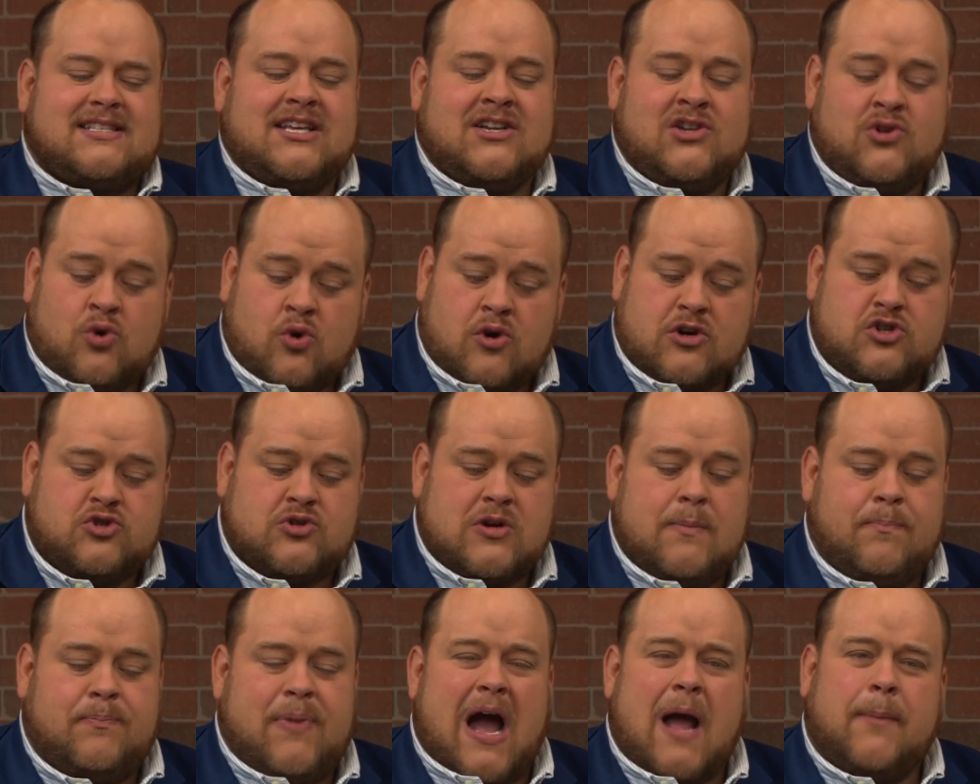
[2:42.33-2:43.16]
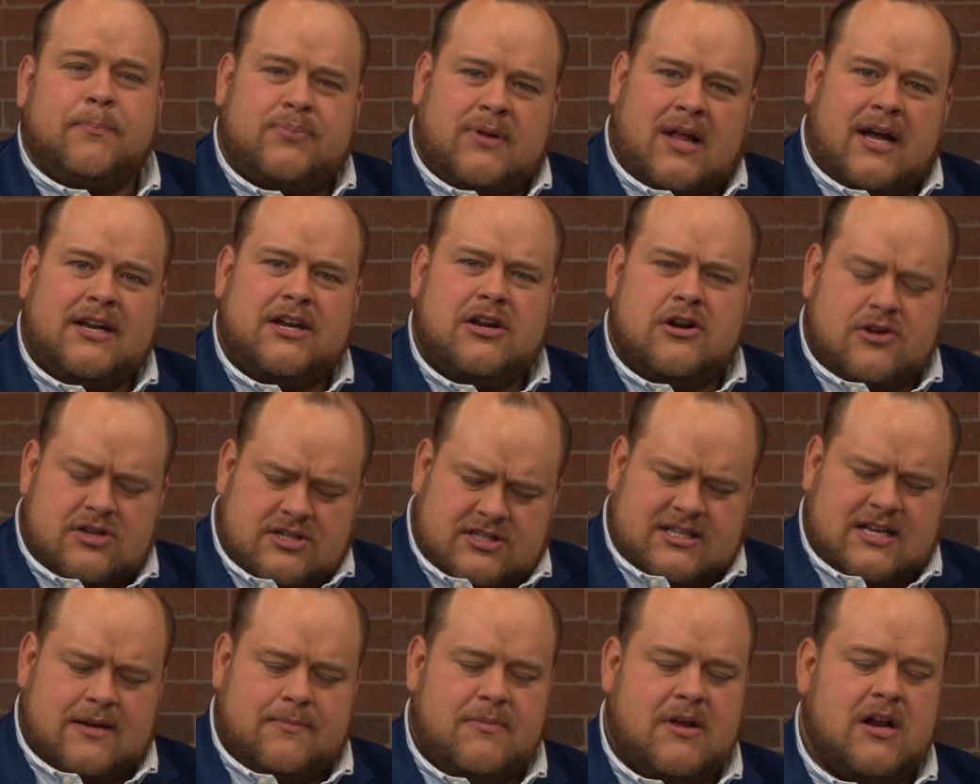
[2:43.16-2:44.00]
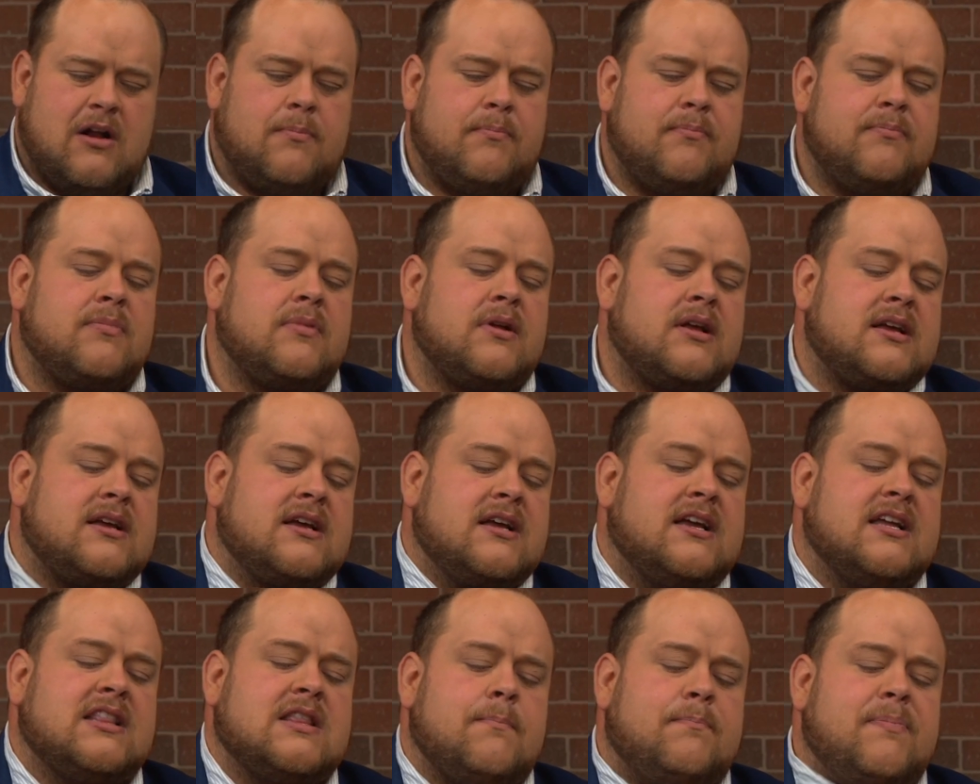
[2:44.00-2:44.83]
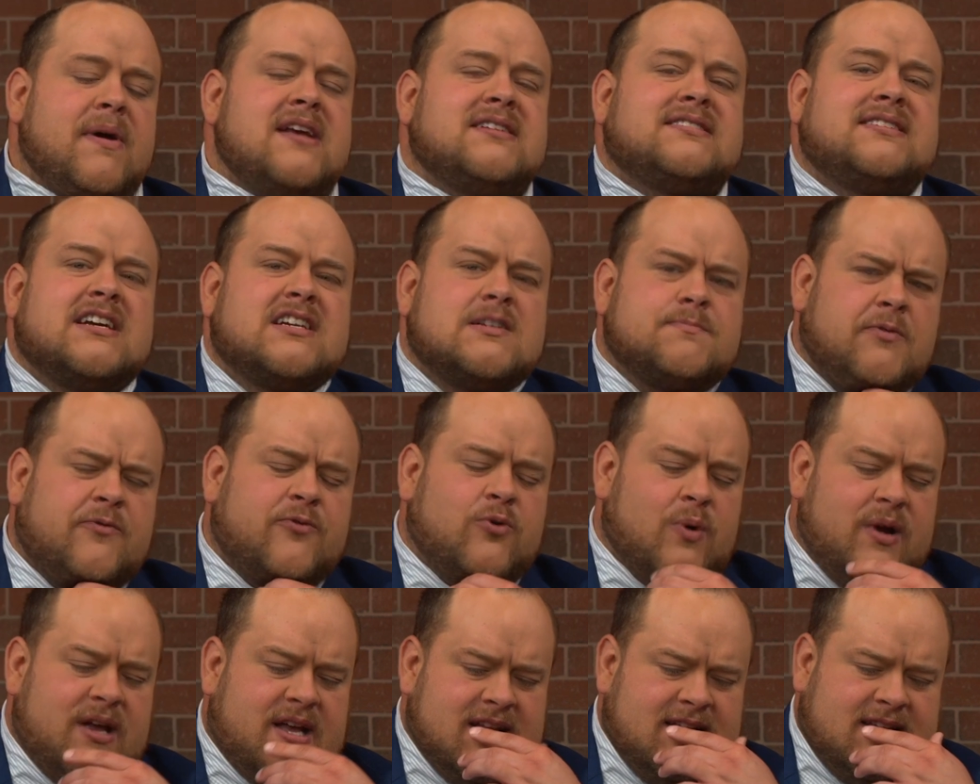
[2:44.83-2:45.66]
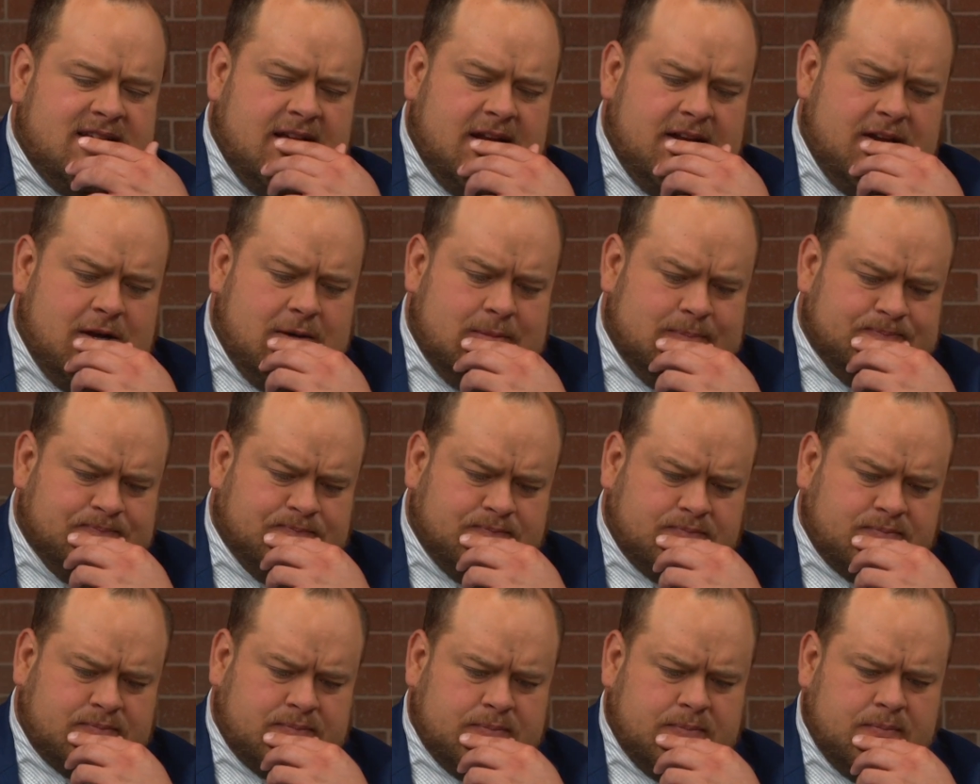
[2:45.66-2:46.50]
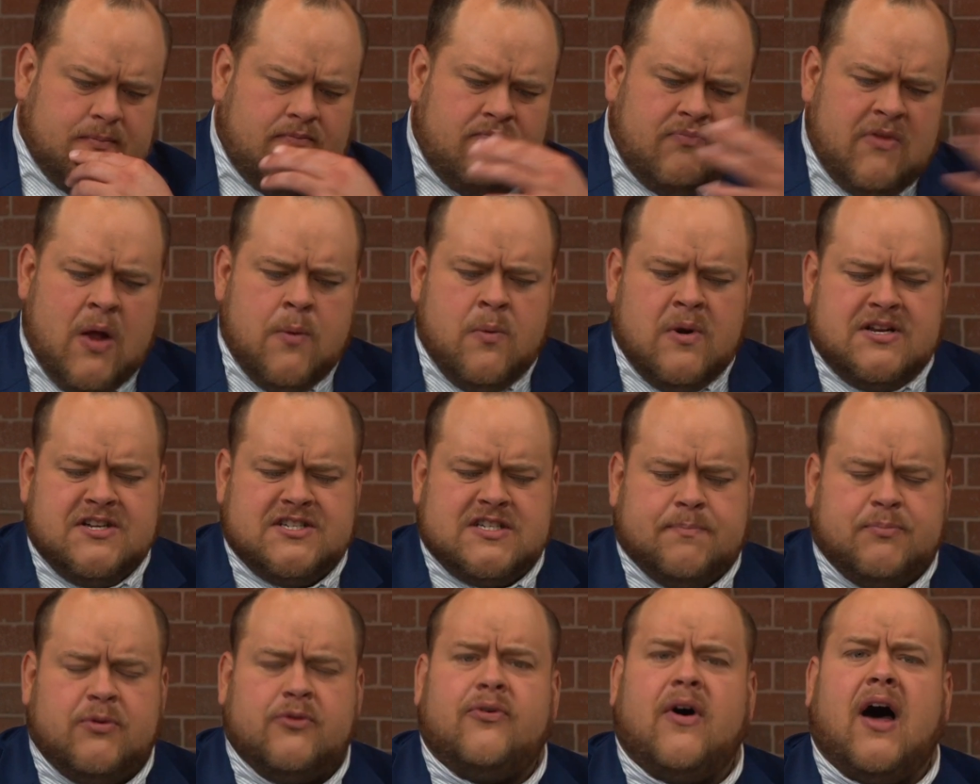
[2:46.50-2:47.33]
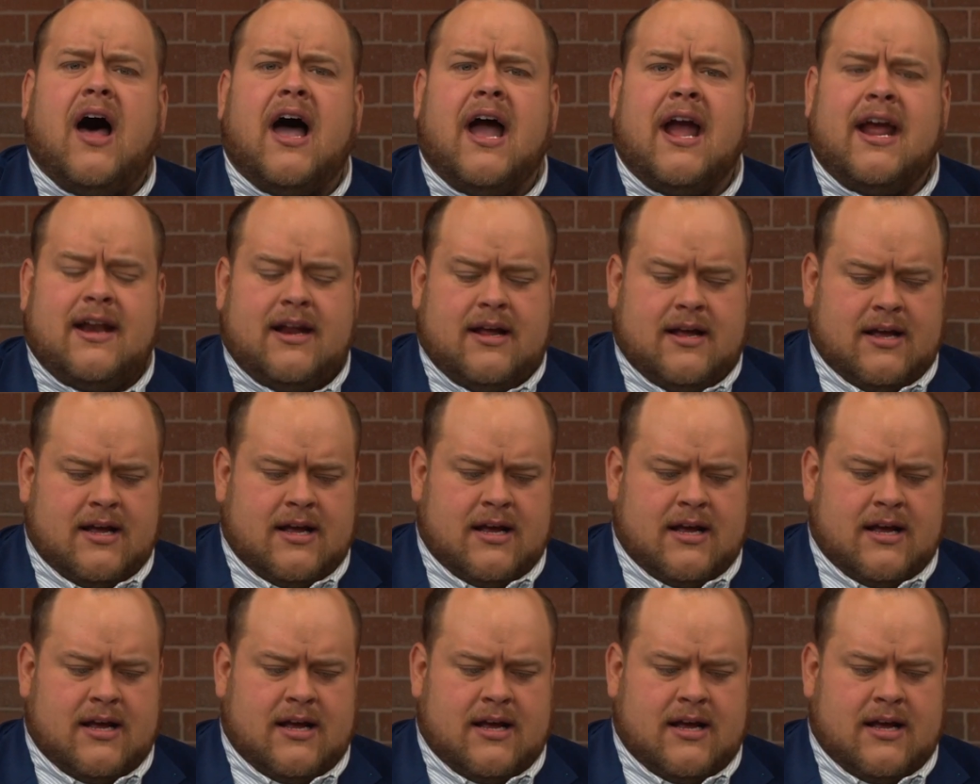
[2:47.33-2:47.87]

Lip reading: the Nord Stream pipeline? Get the basics before we continue. And what does it provide?